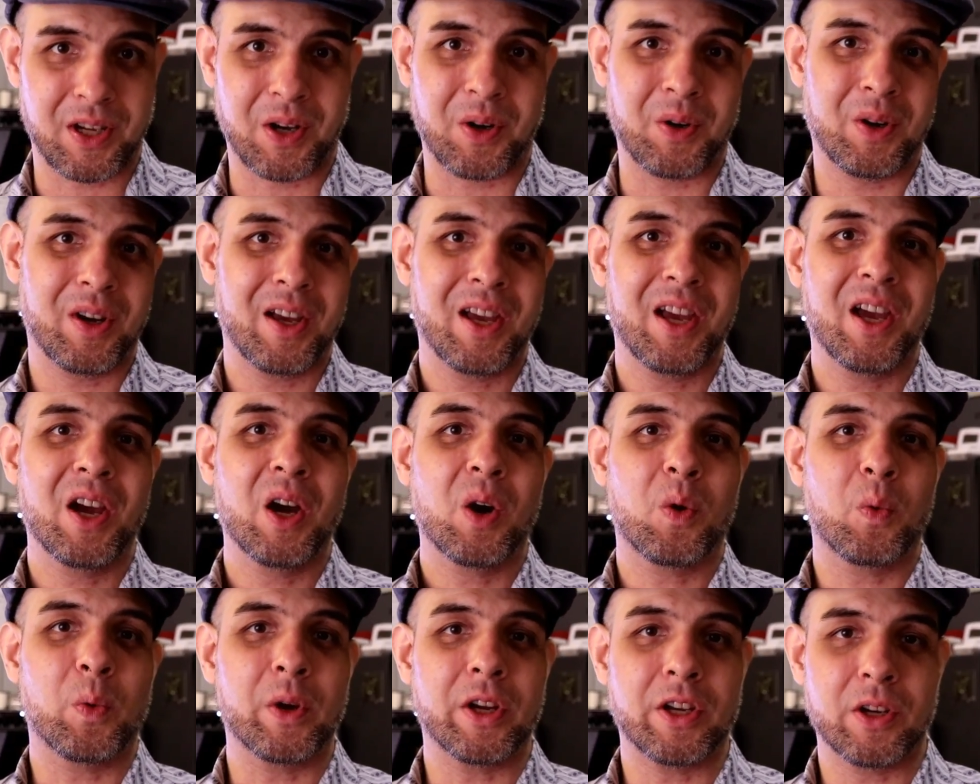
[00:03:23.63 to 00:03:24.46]
Now,
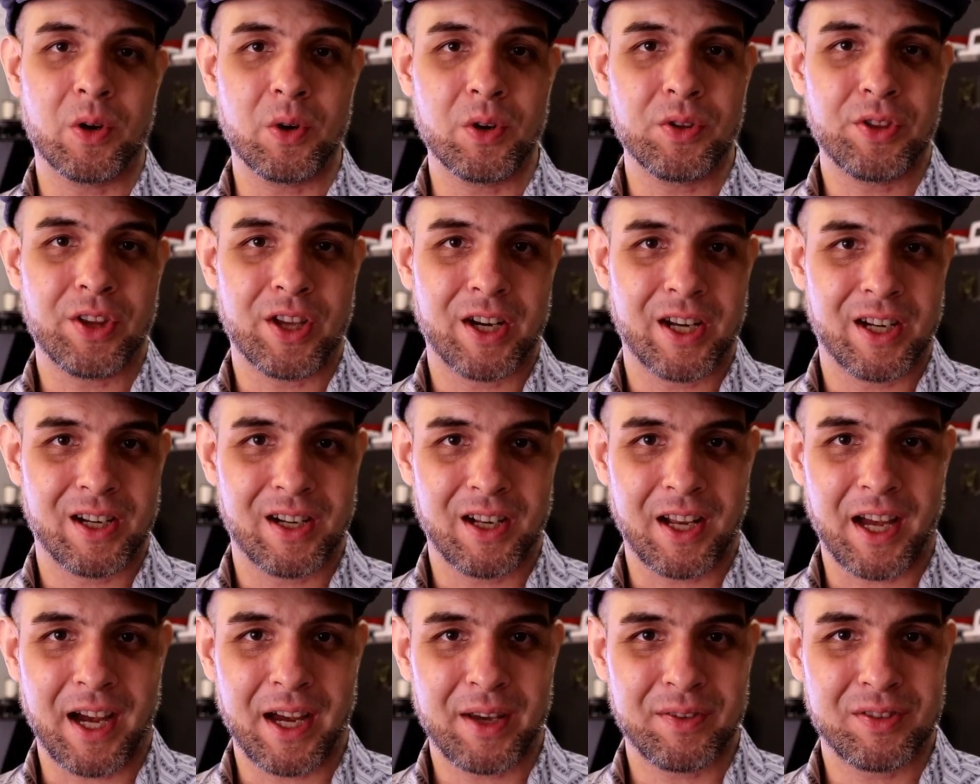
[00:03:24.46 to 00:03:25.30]
we know that
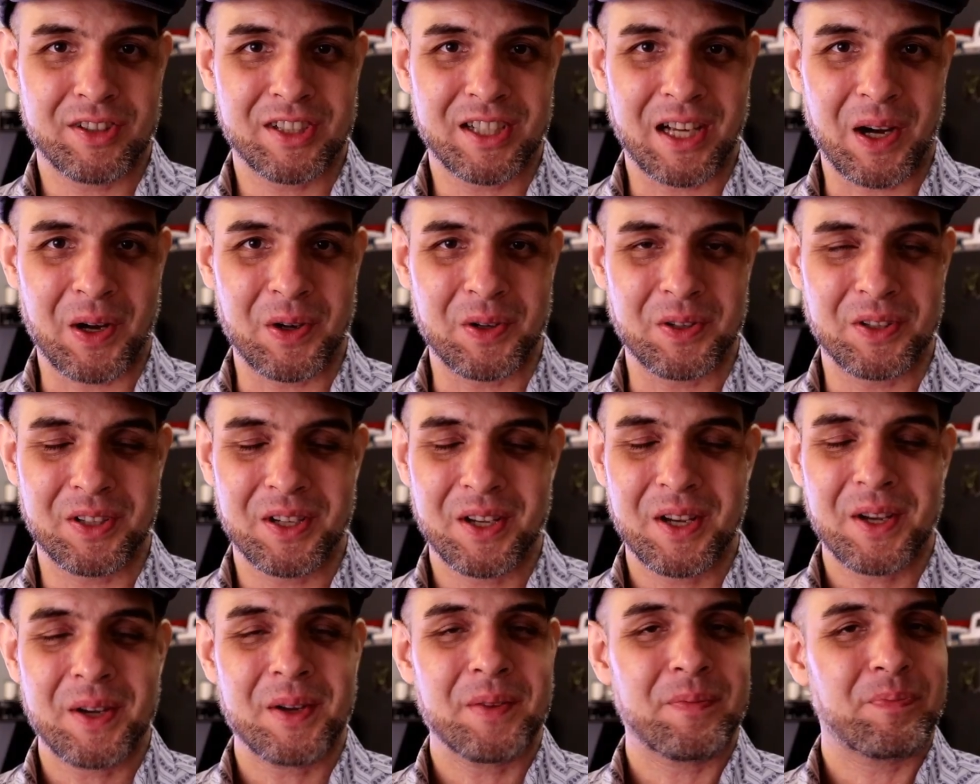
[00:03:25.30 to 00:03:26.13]
in live sound,